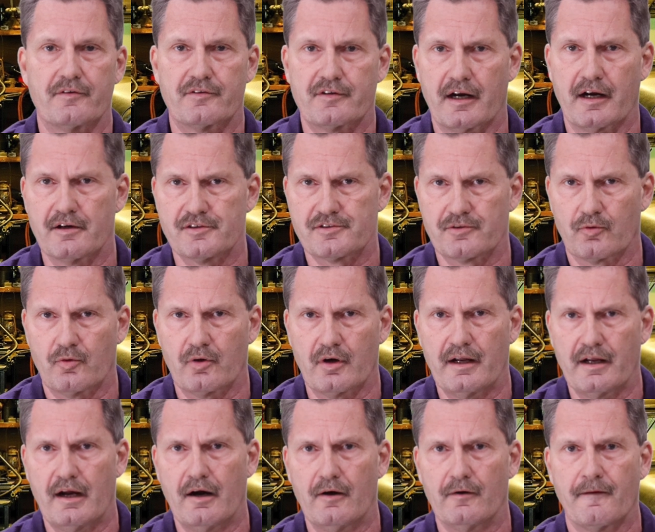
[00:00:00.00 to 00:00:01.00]
tires are
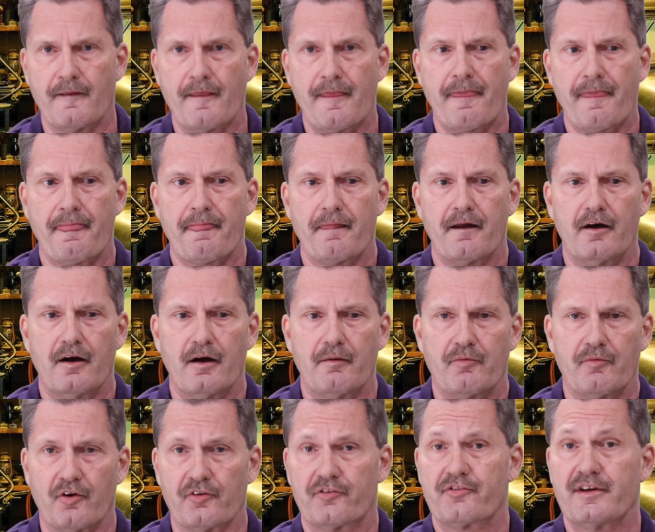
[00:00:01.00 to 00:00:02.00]
worn out,
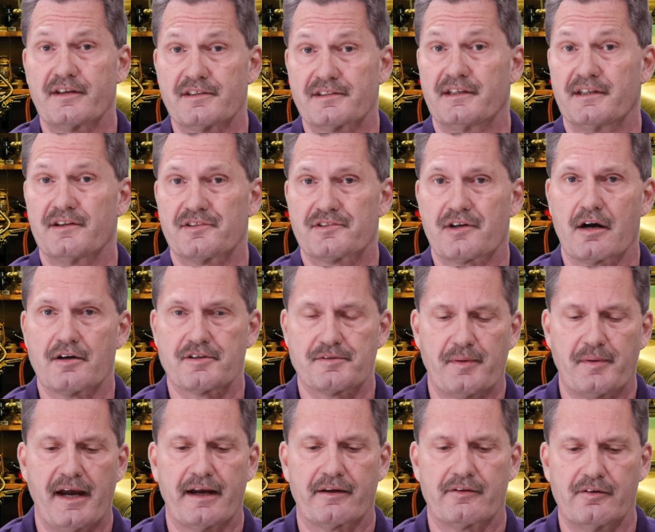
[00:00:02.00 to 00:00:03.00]
those things get charged
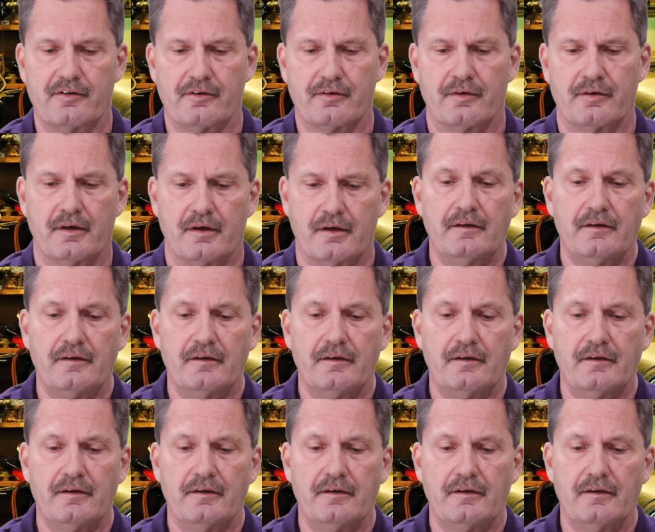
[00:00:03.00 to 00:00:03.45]
back to you.